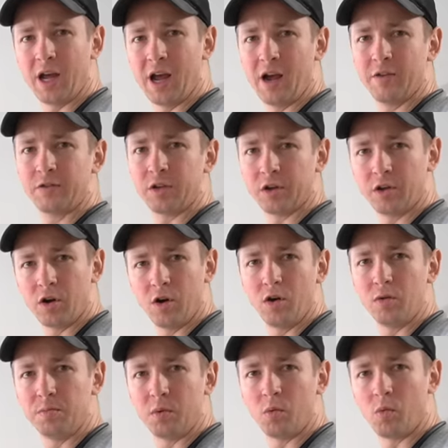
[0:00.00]
have to
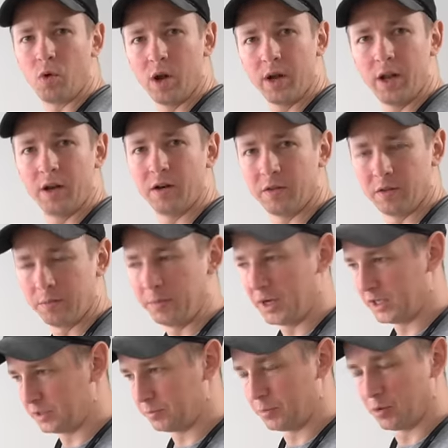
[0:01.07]
cope one end of the
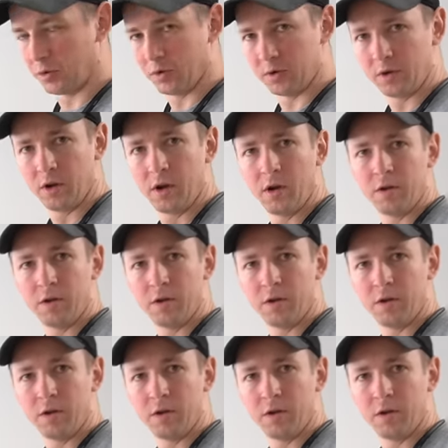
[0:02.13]
baseboard?